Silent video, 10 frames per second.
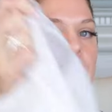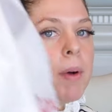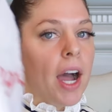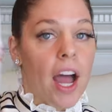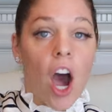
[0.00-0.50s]
I
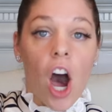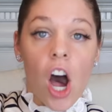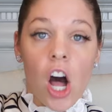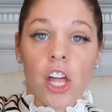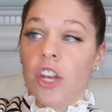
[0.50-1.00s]
bought
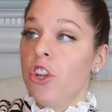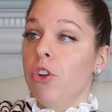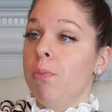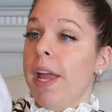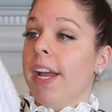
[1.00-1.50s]
all
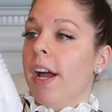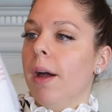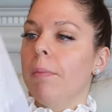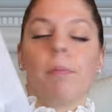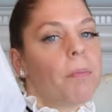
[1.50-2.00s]
new
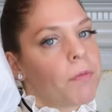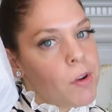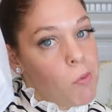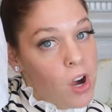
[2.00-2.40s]
makeup from